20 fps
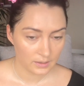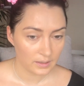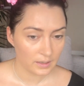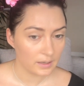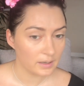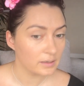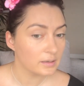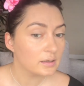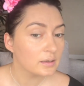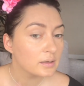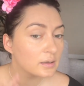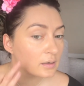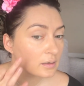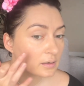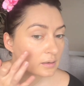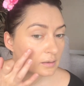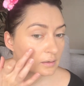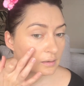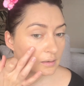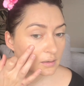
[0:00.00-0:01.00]
kind of
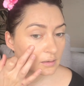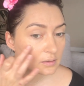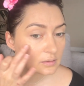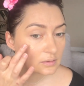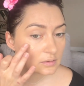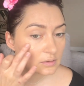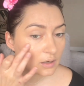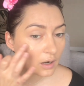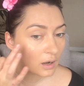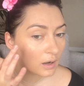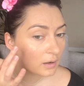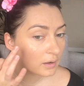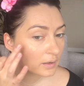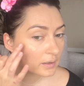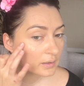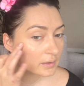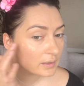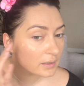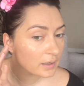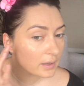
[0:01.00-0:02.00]
dot
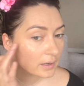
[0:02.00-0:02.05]
in the